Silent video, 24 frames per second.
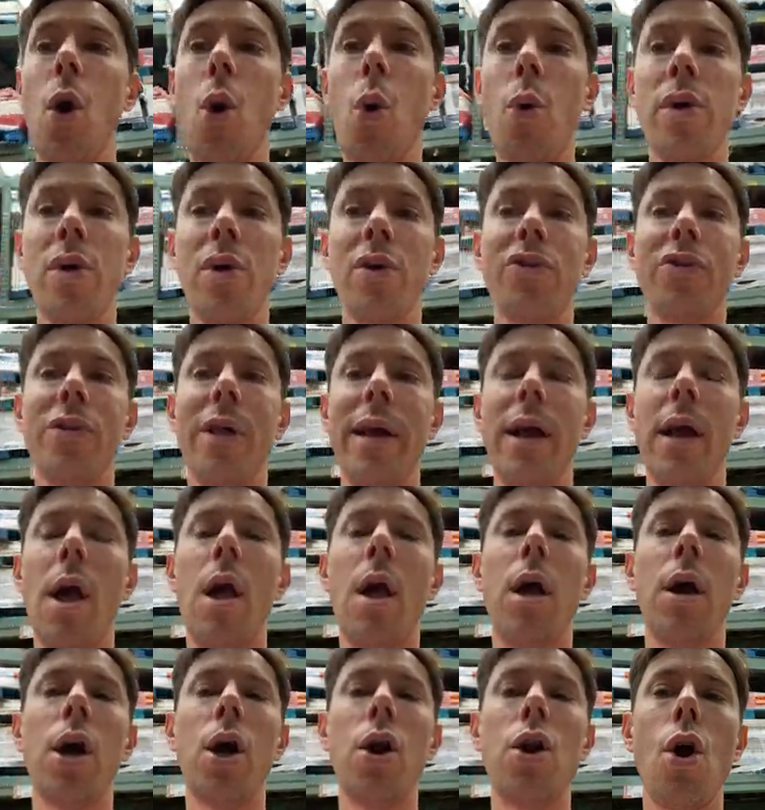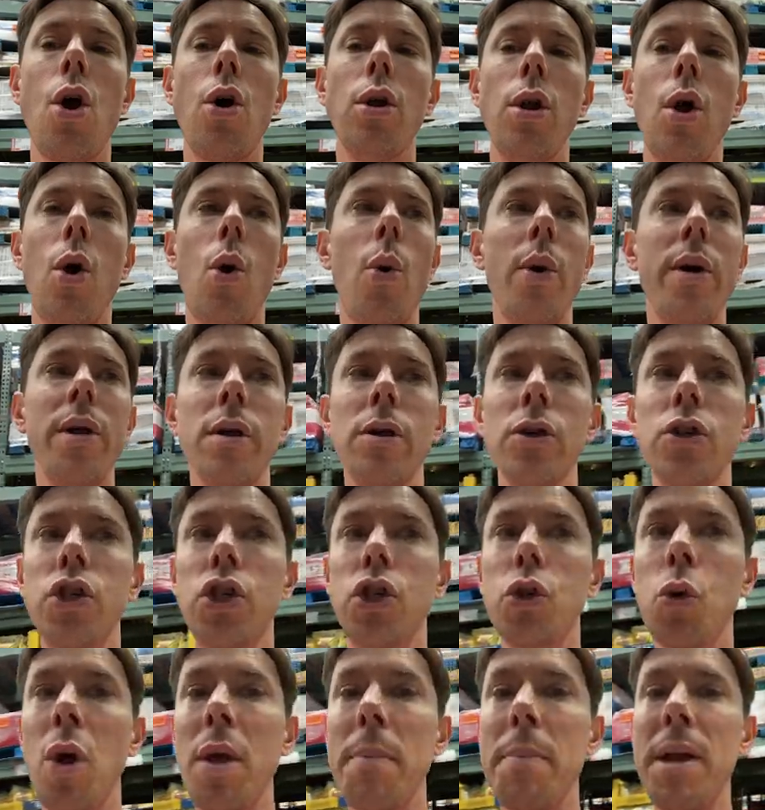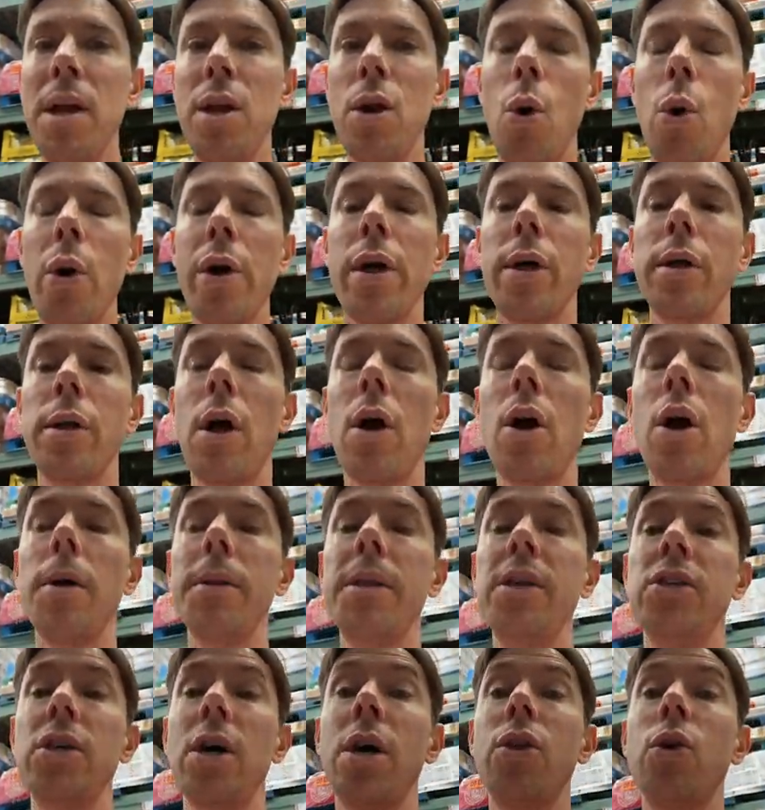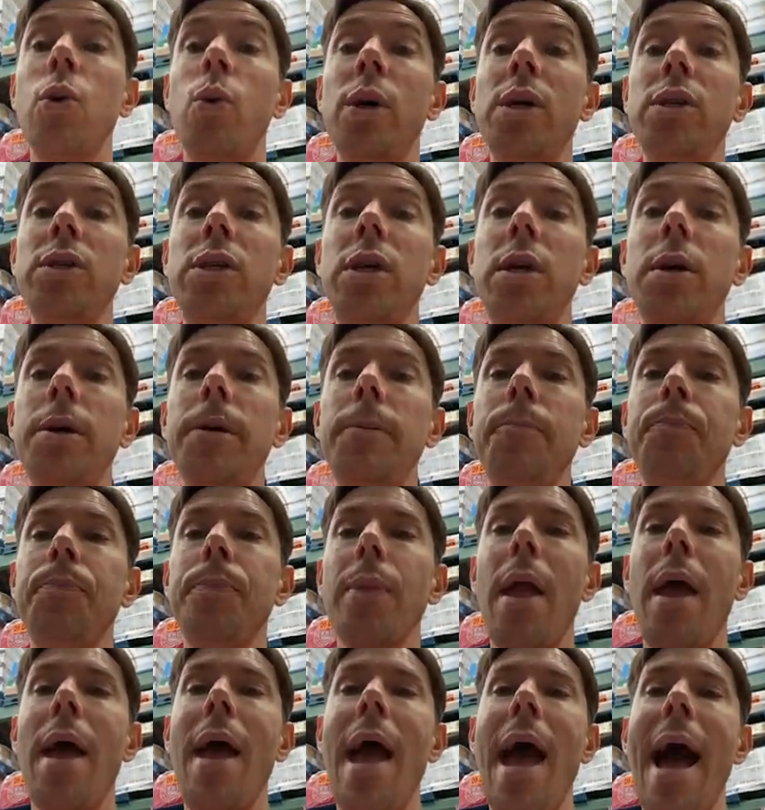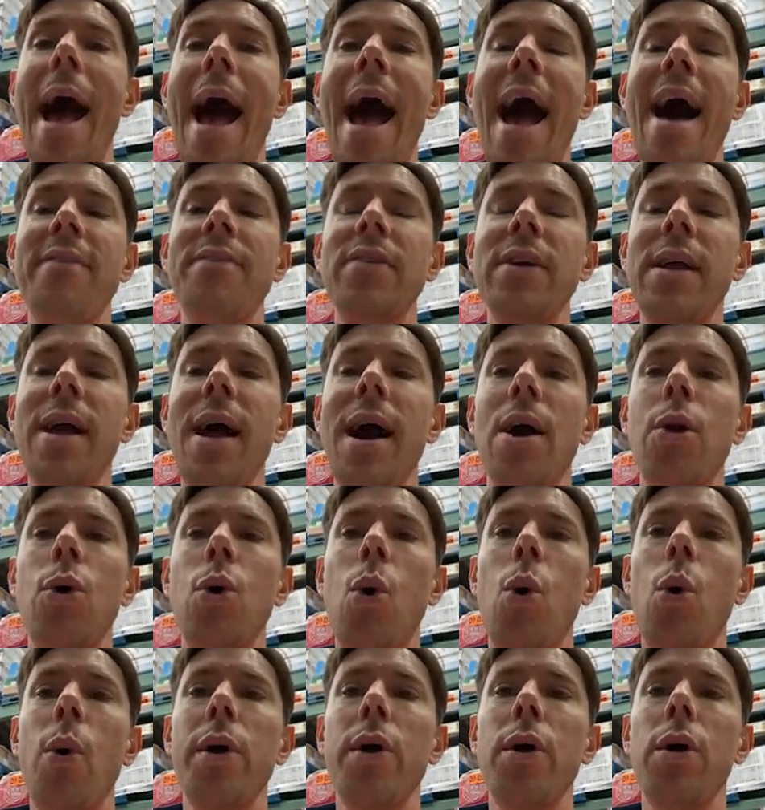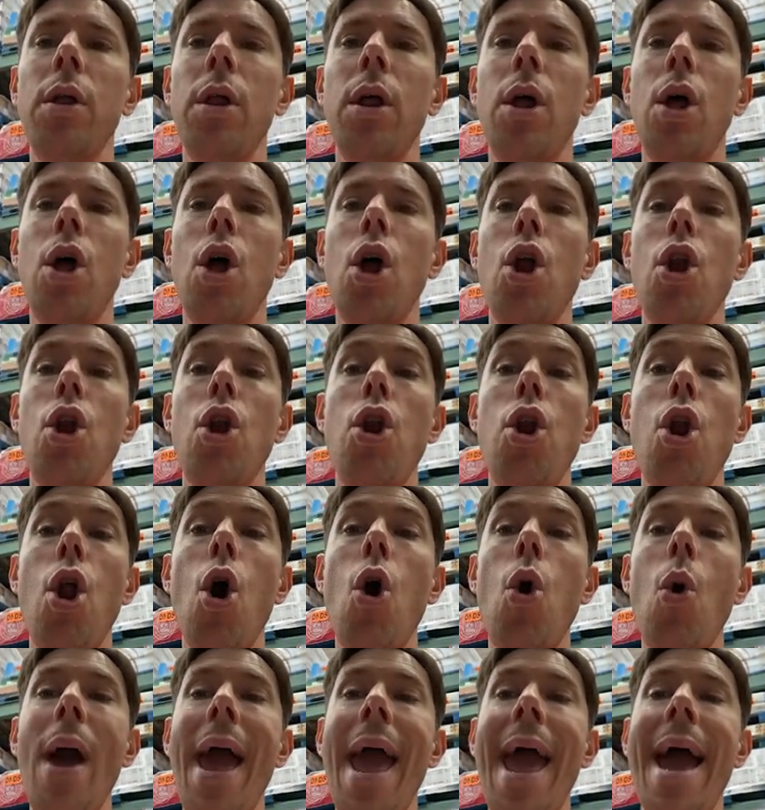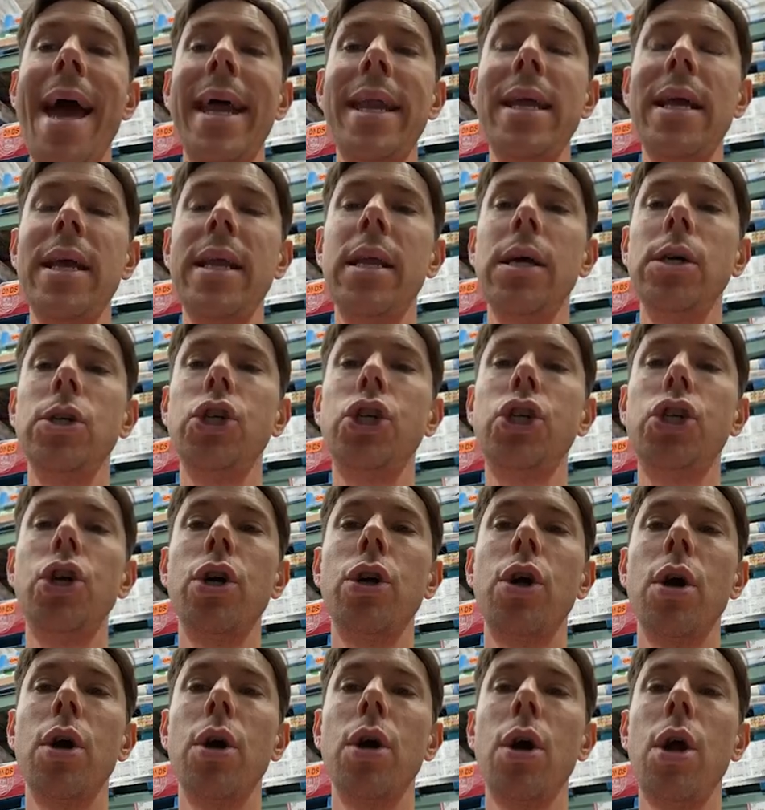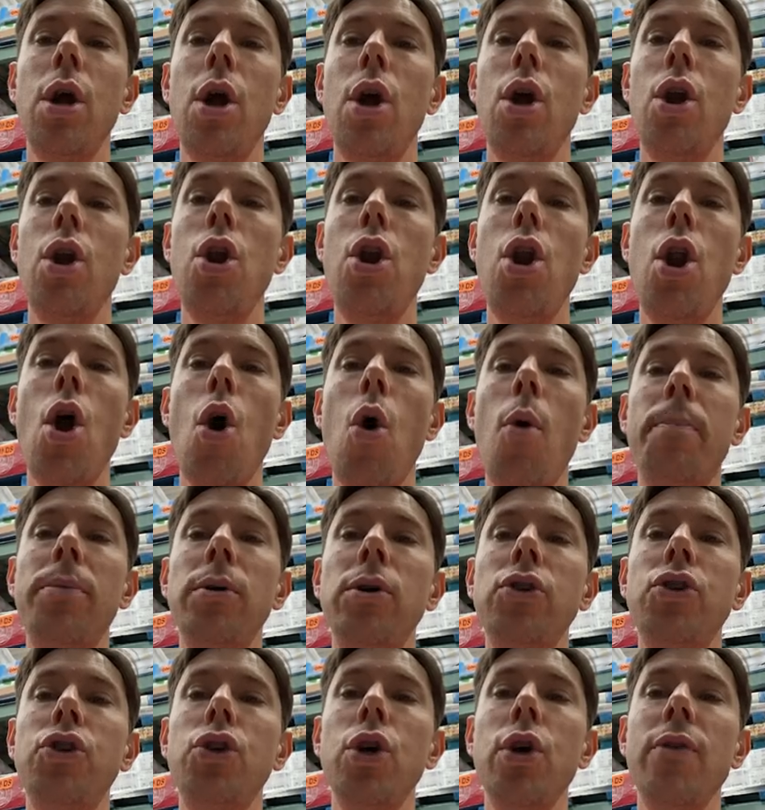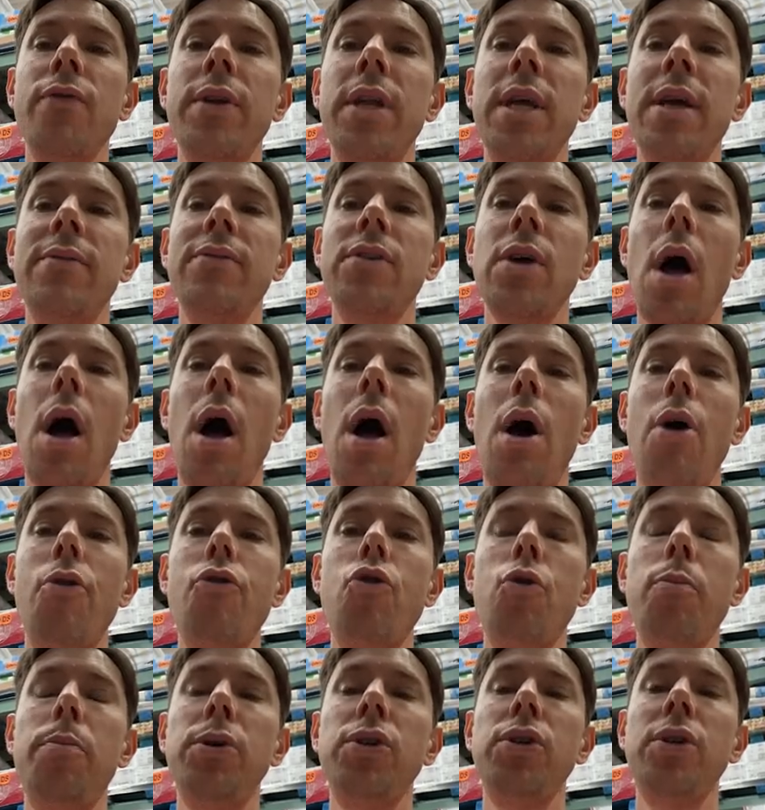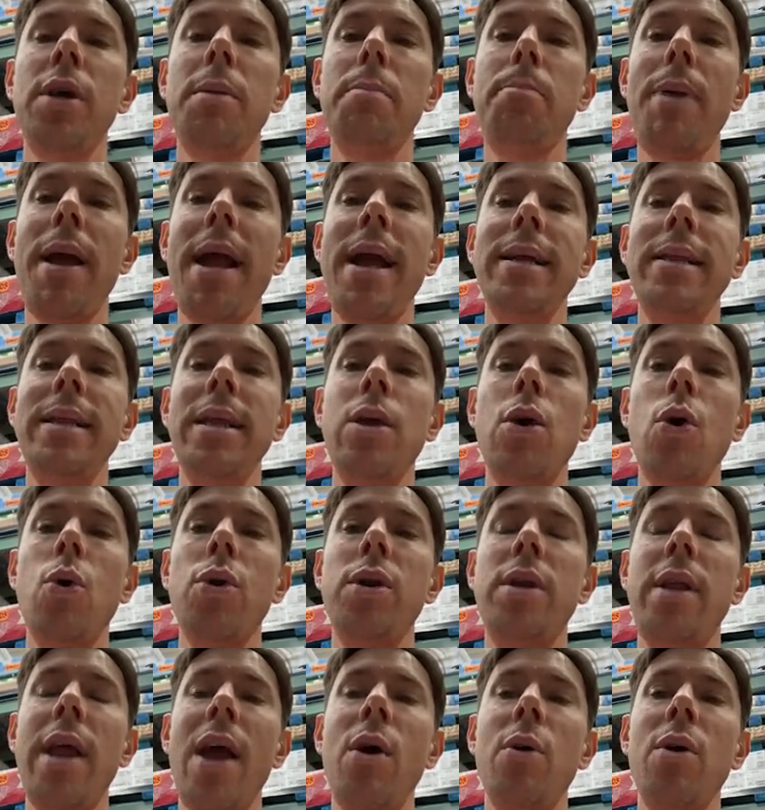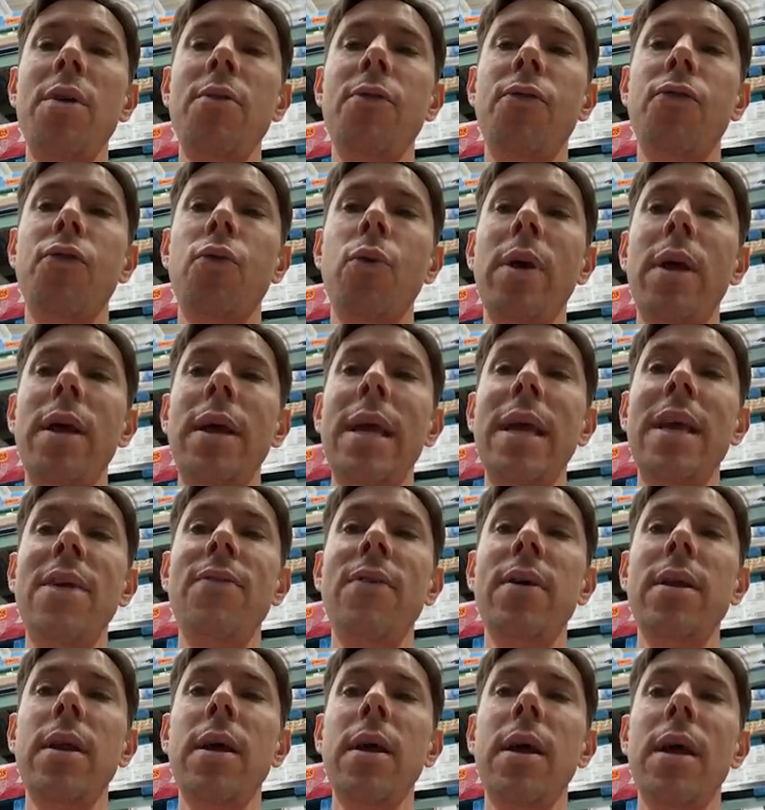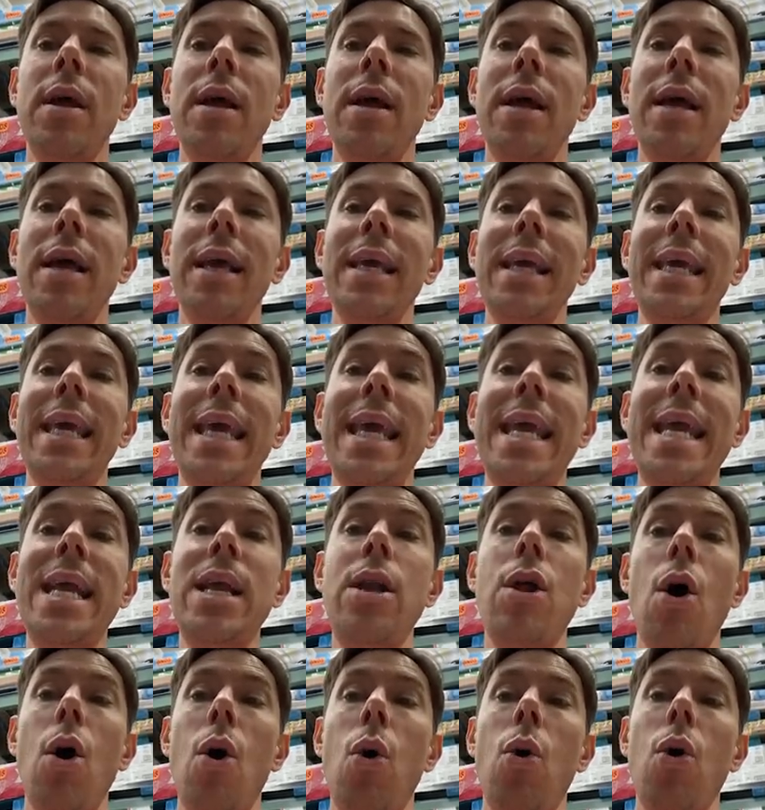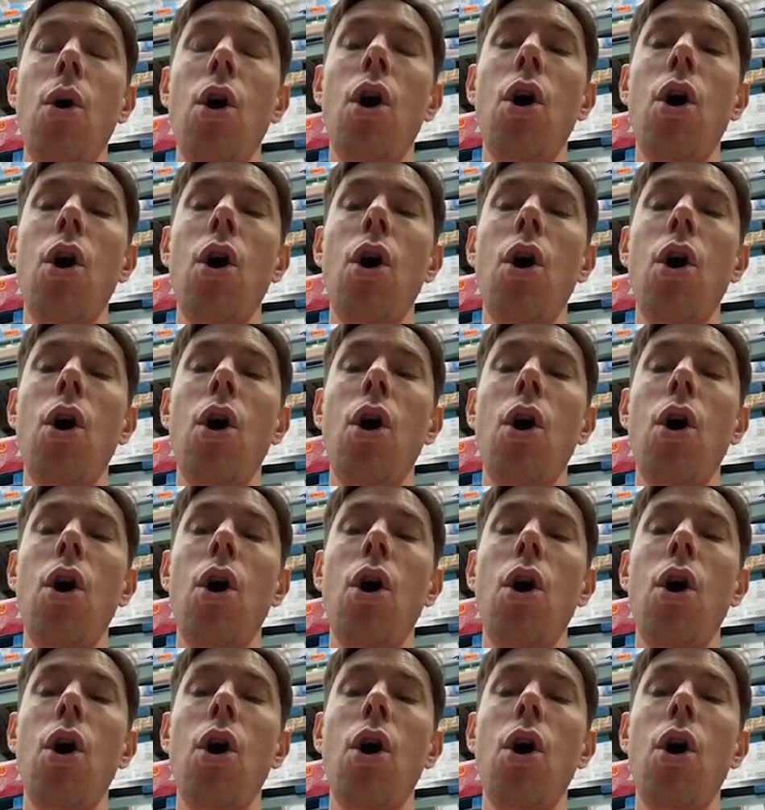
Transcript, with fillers: oils like canola oil, soybean oil, and all these other ones here, avocado oil, no added sugar, no preservatives, one hundred percent paleo, dairy-free, even keto.